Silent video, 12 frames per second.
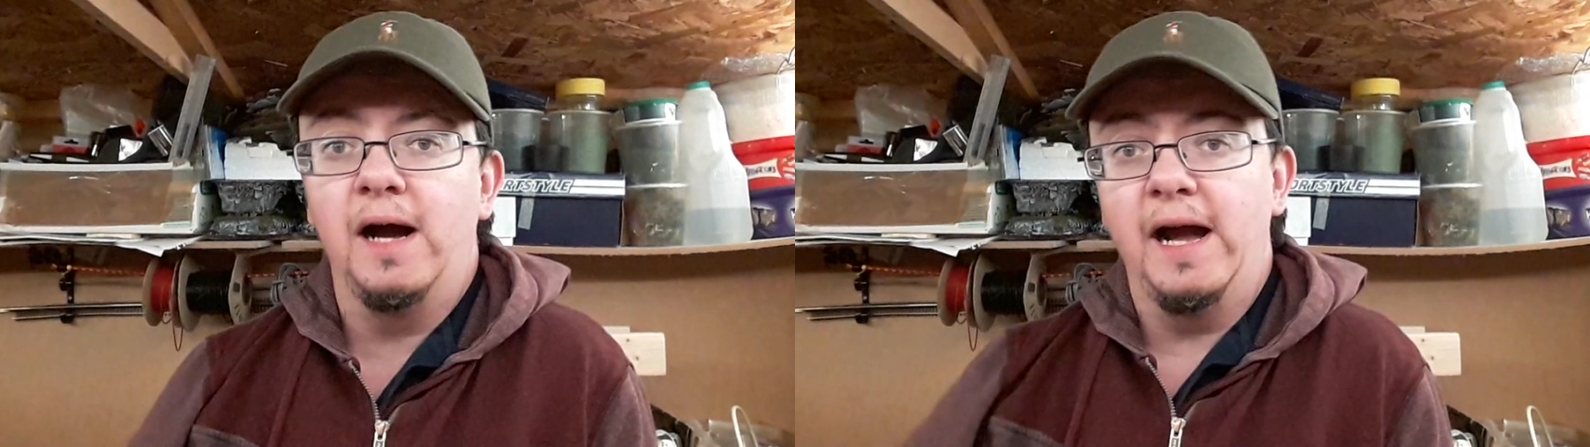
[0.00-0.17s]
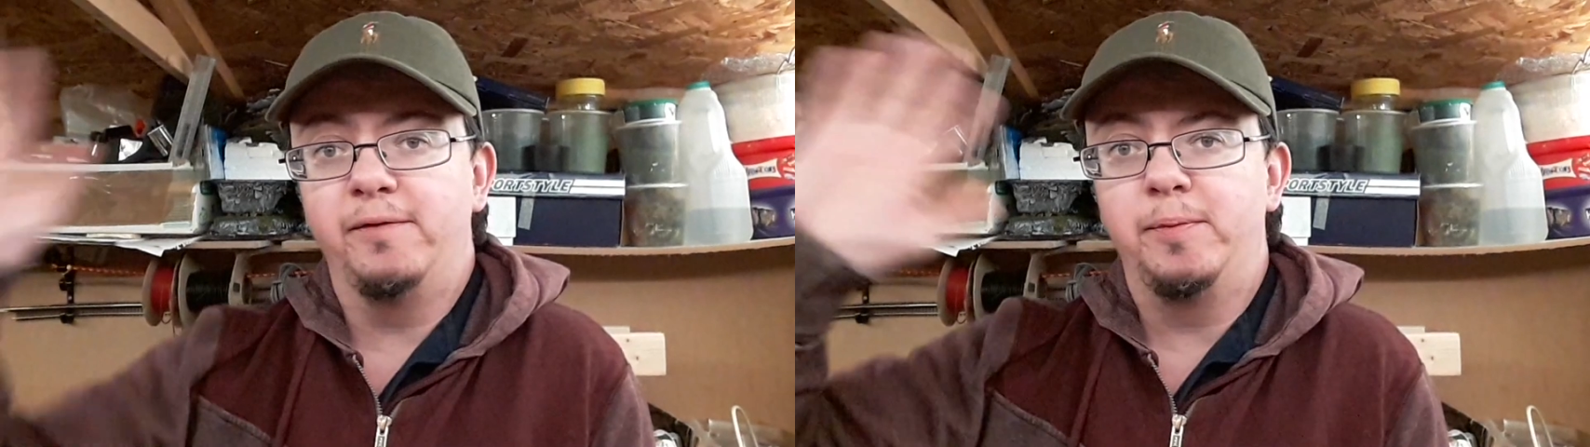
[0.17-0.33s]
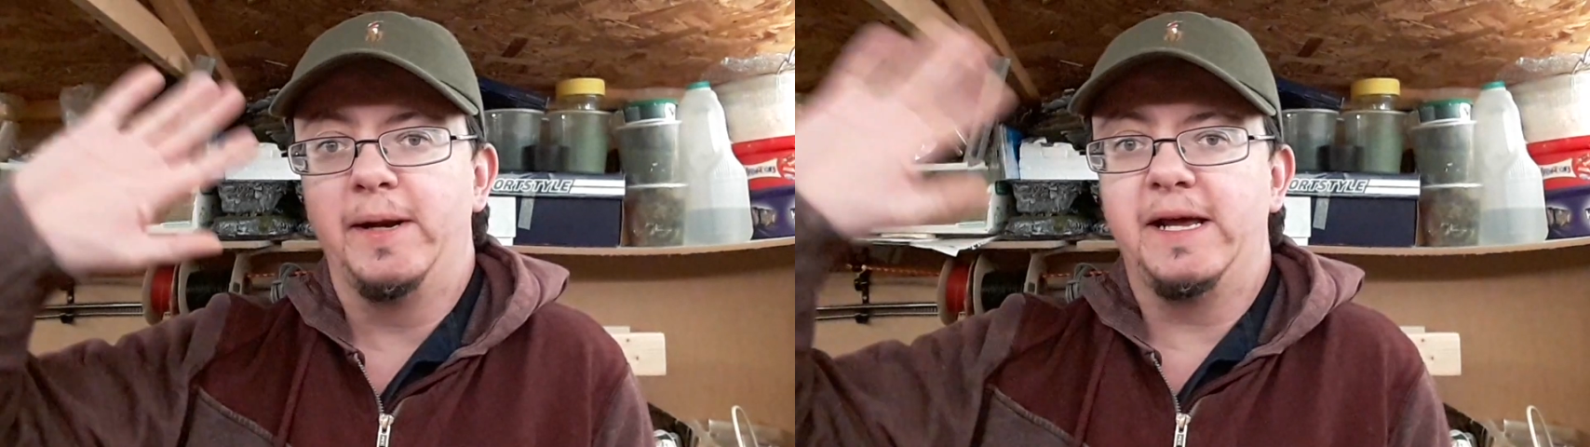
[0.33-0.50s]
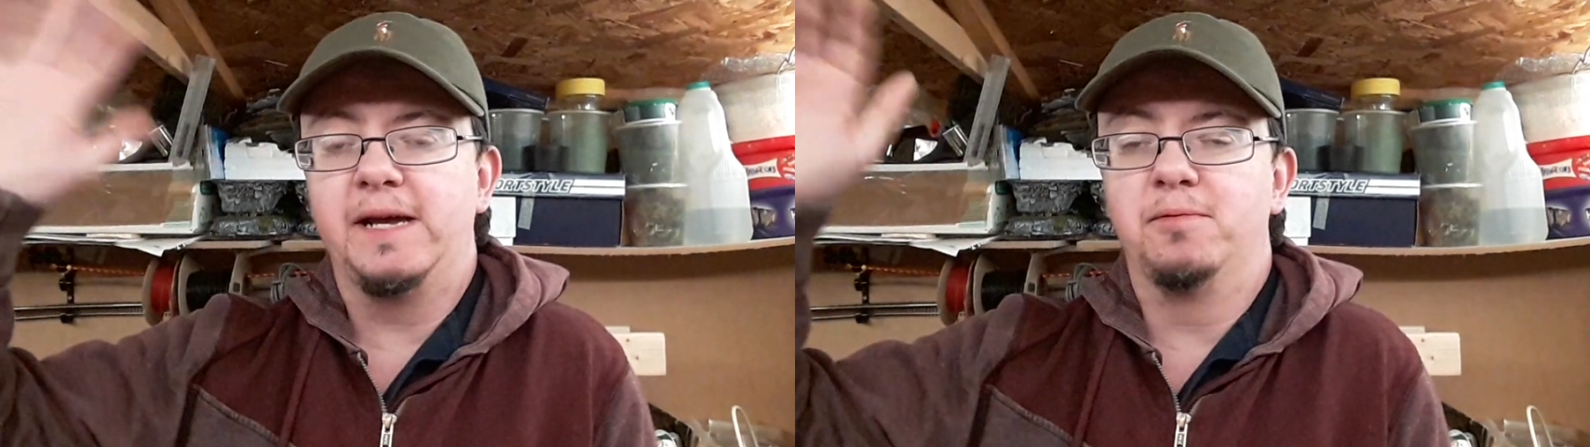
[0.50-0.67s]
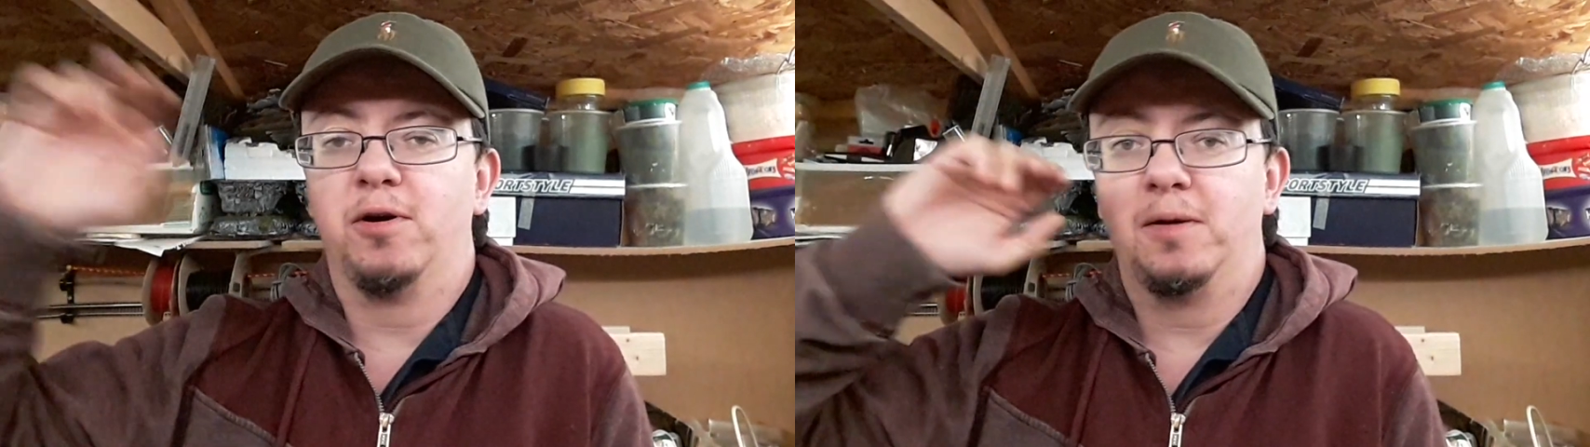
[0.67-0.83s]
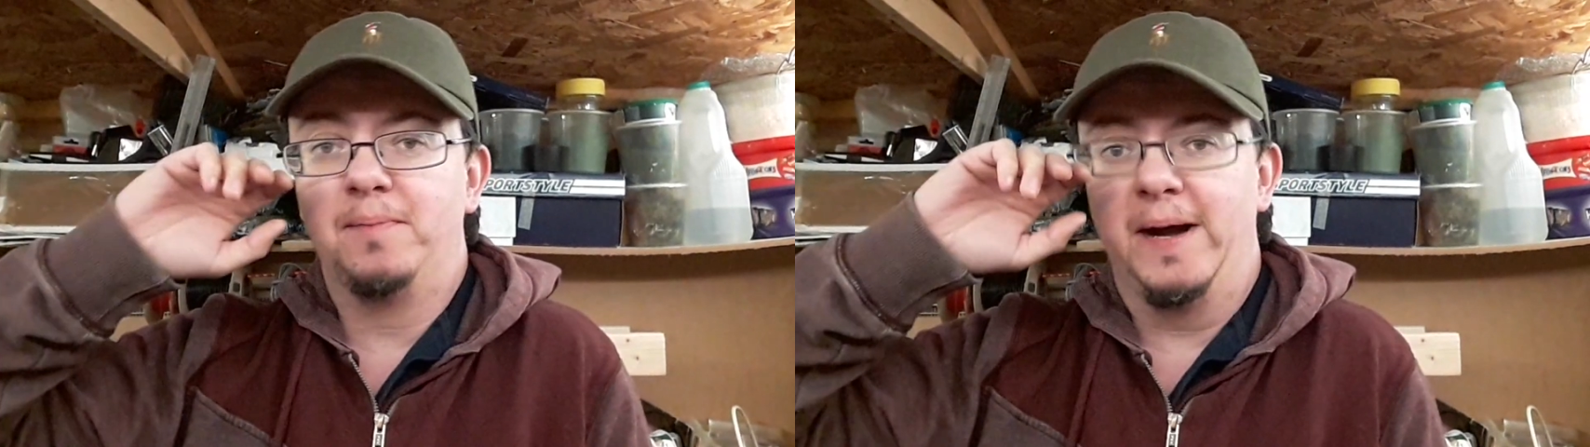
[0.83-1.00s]
Hi everybody,
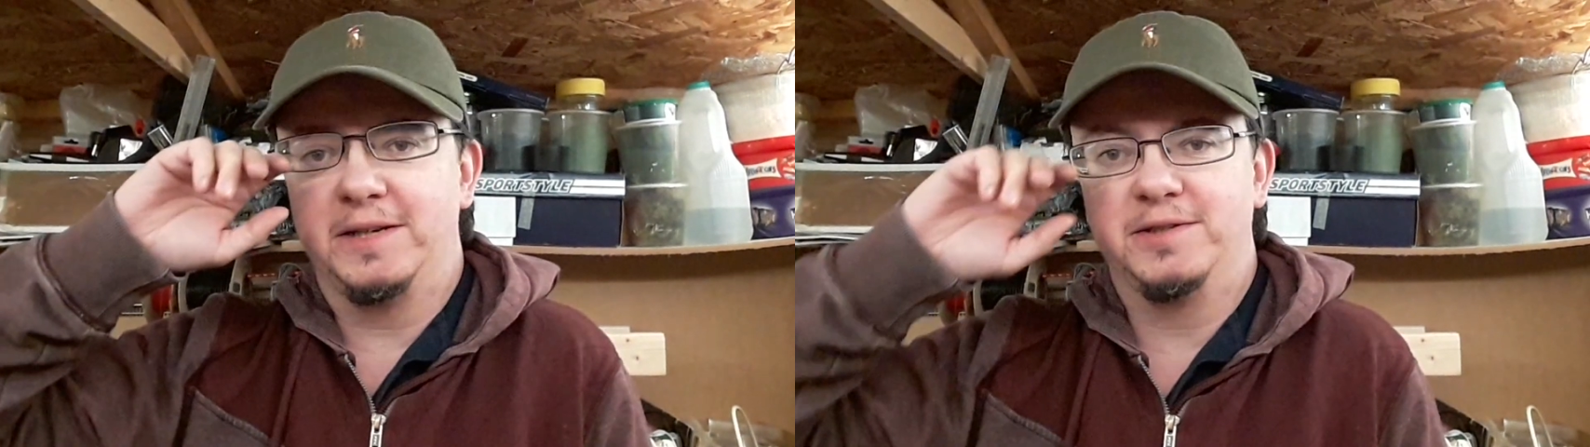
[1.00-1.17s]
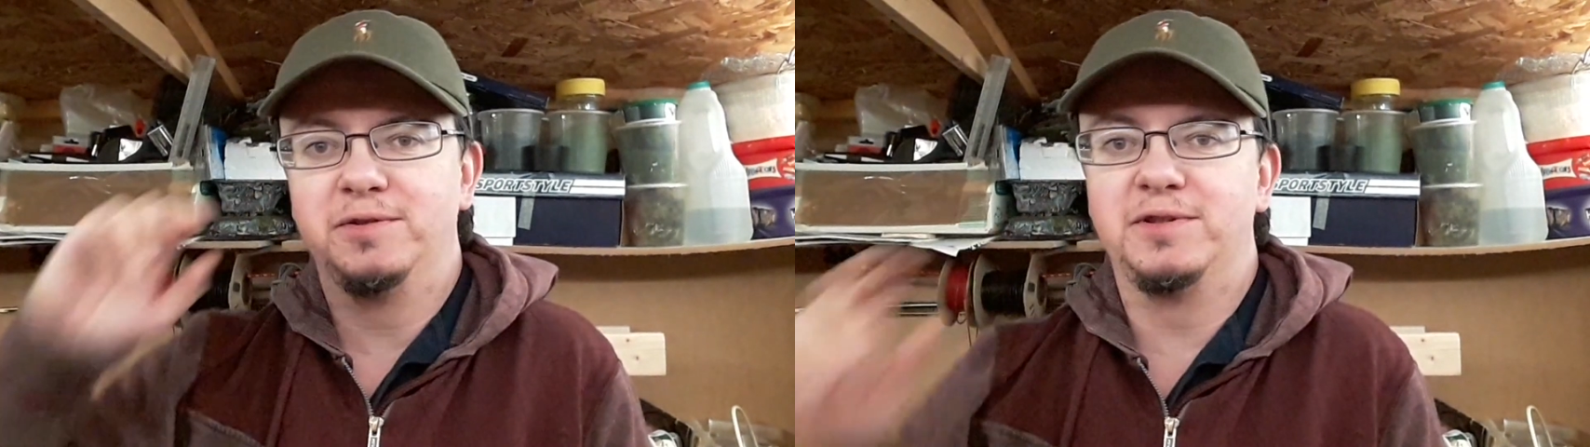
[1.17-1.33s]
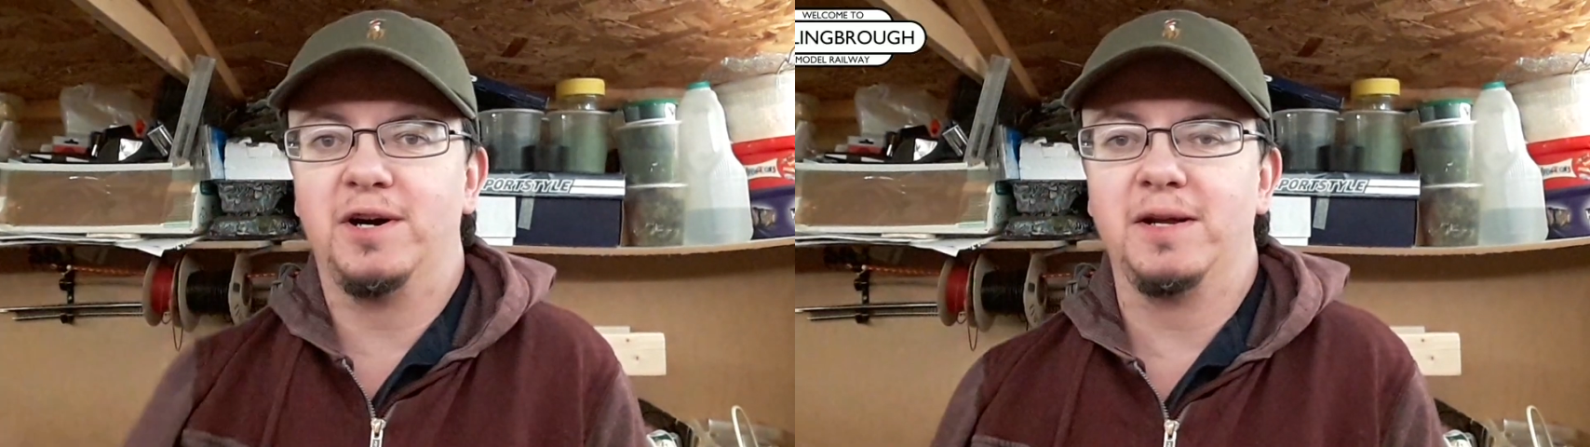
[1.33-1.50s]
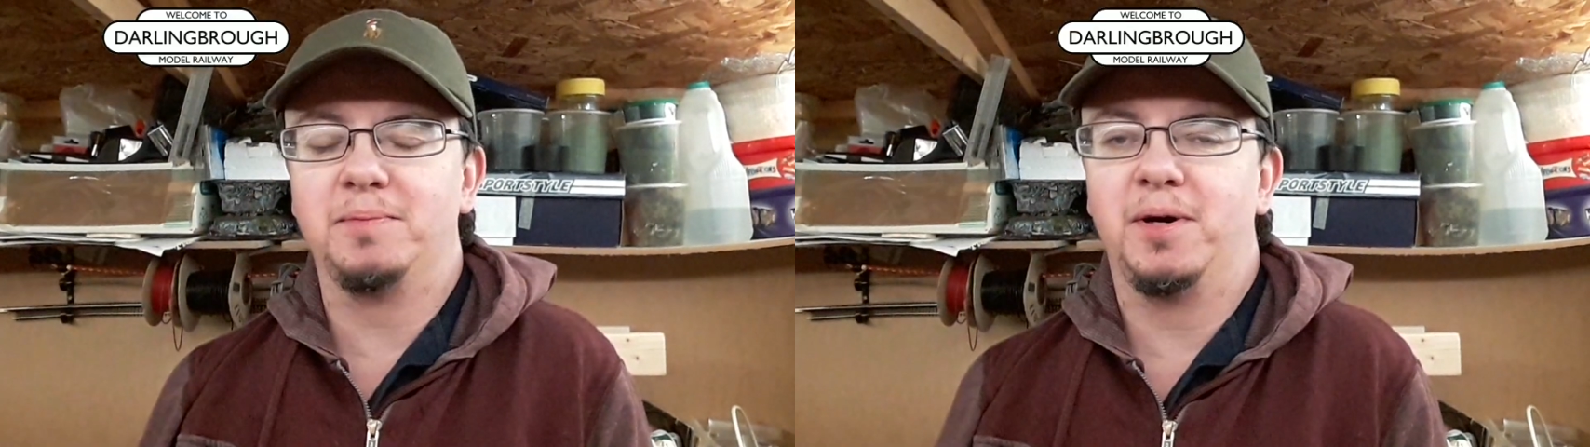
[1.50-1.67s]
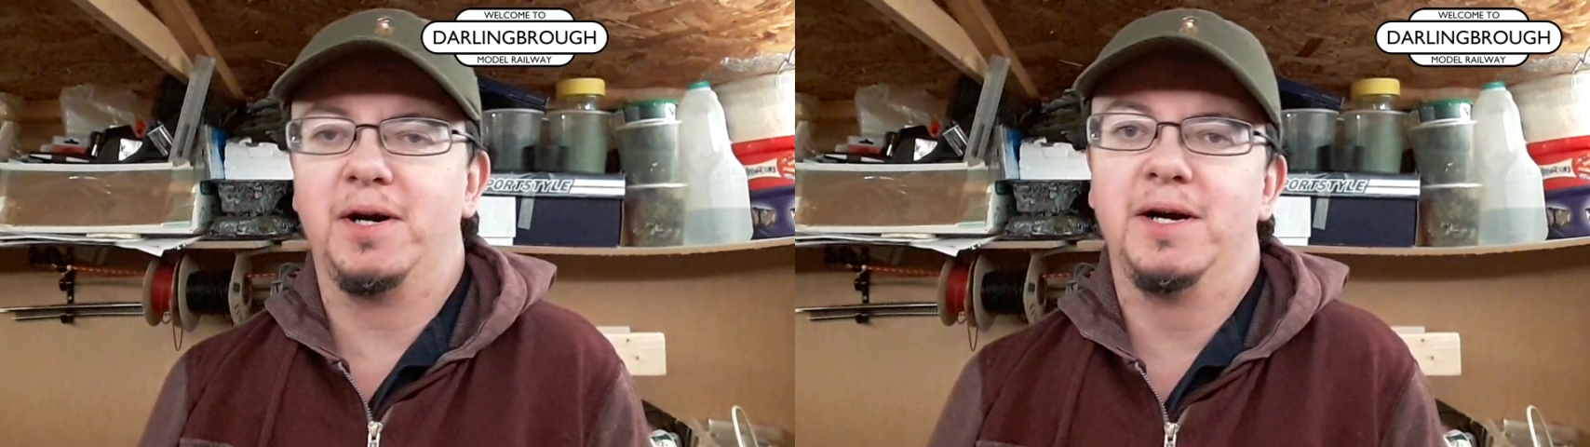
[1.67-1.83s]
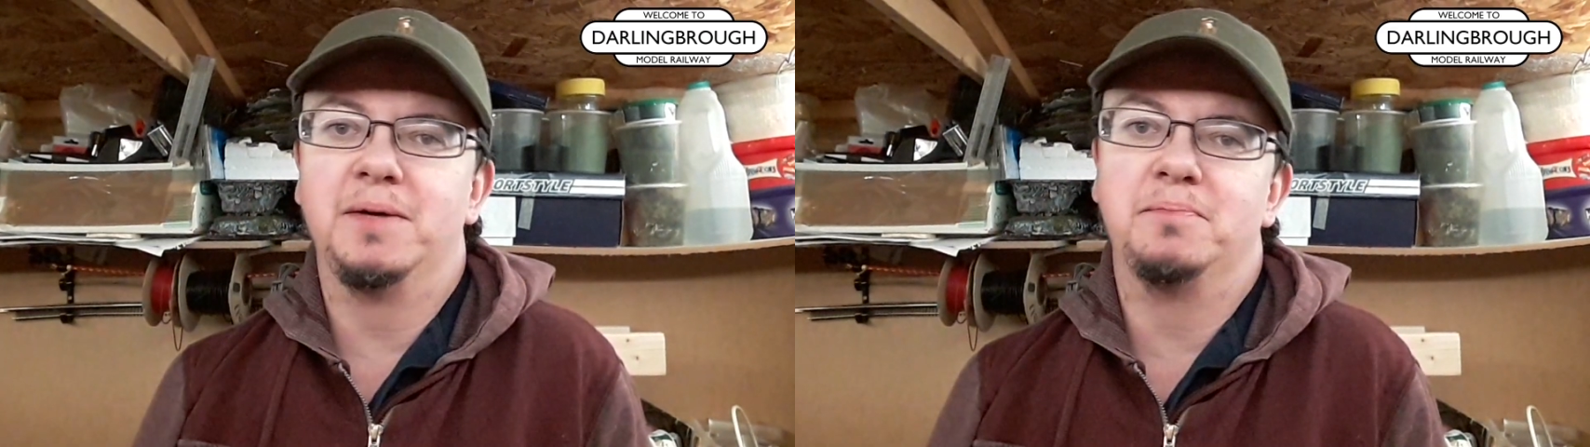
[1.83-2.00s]
welcome back to
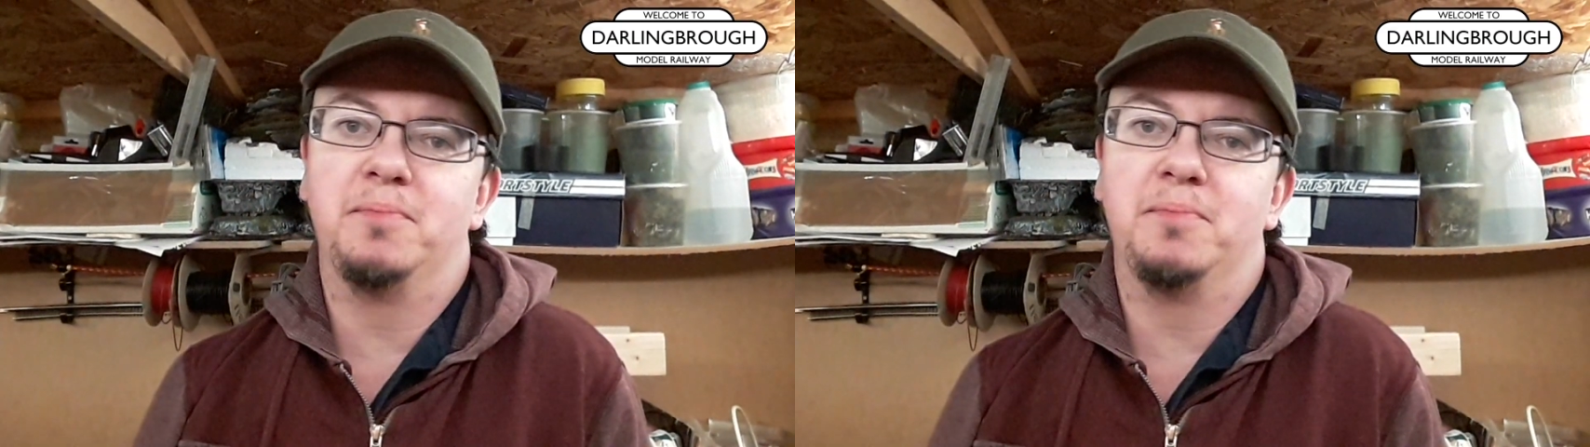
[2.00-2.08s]
Darlingbrough